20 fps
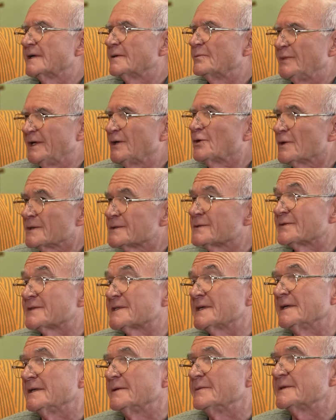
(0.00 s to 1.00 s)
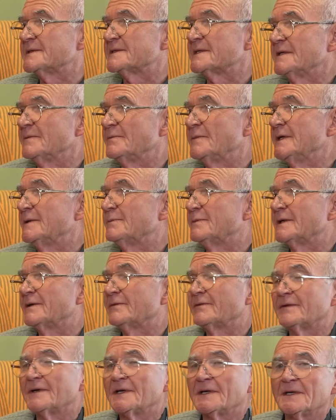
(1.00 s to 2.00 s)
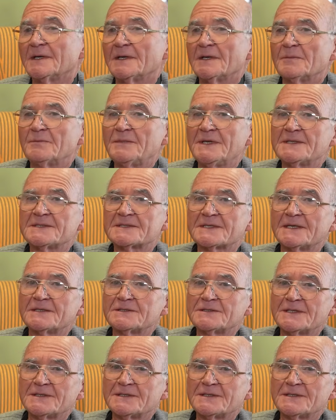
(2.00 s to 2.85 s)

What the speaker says: because of celibacy, people have been sent